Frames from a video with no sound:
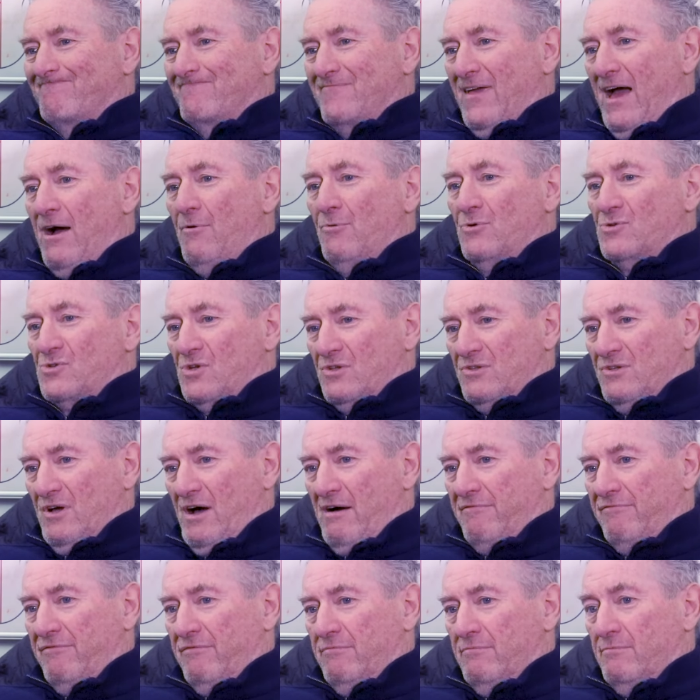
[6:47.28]
was a
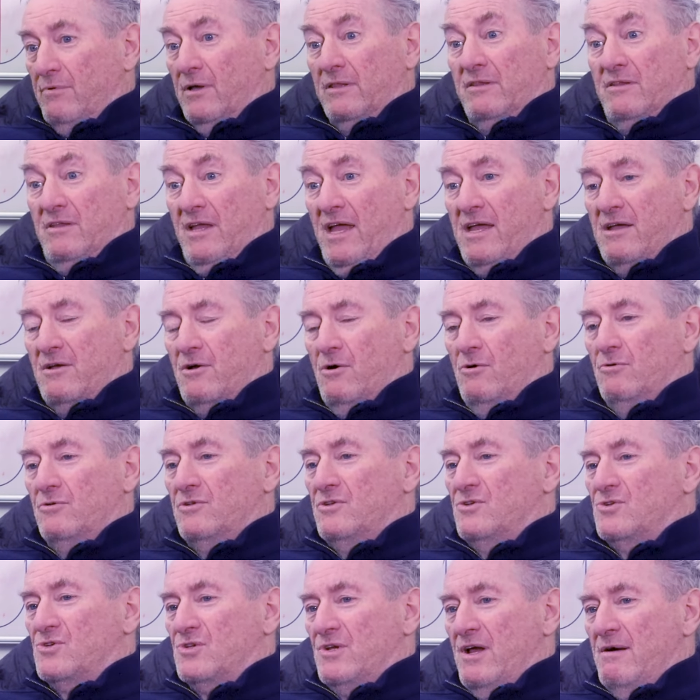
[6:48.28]
tough, but take out
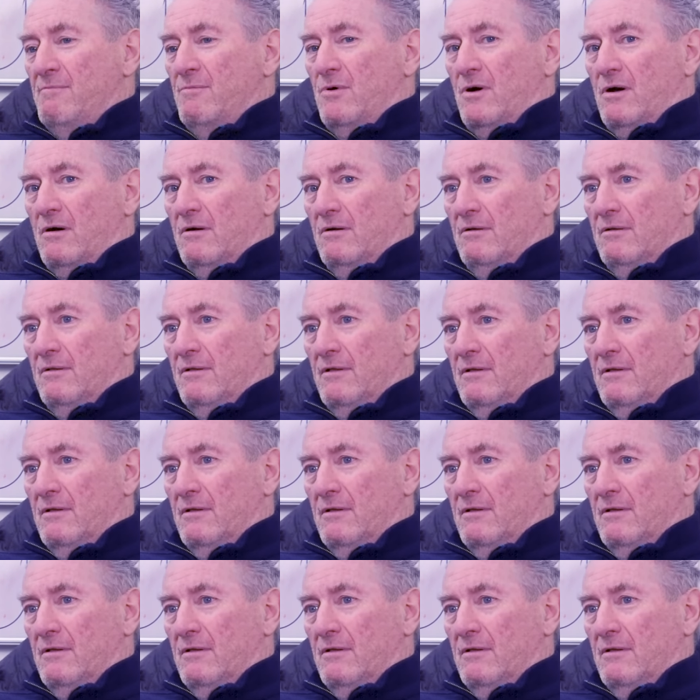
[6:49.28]
December.